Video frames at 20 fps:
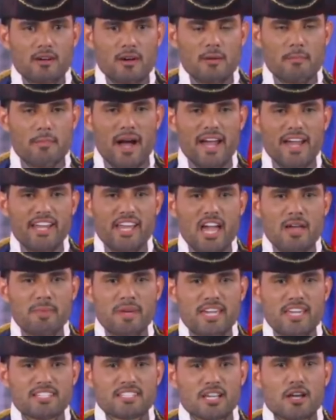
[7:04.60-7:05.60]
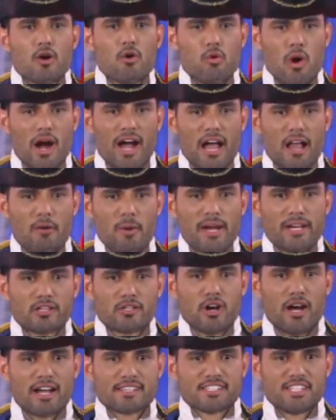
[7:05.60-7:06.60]
My name is Juan Alberto
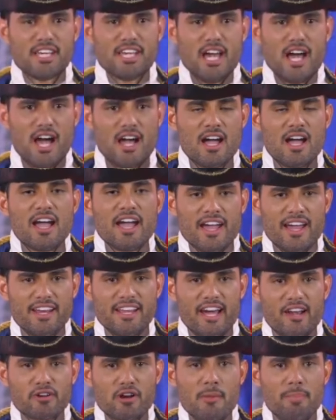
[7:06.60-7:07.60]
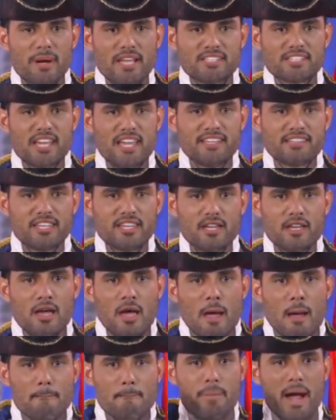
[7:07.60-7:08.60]
Garcia, and I'm representing
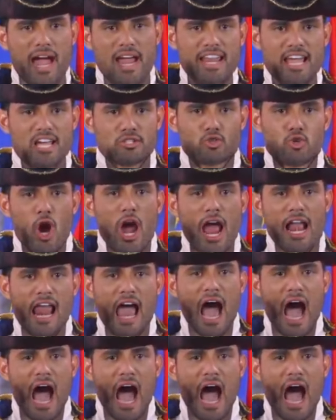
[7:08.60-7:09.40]
Venezuela!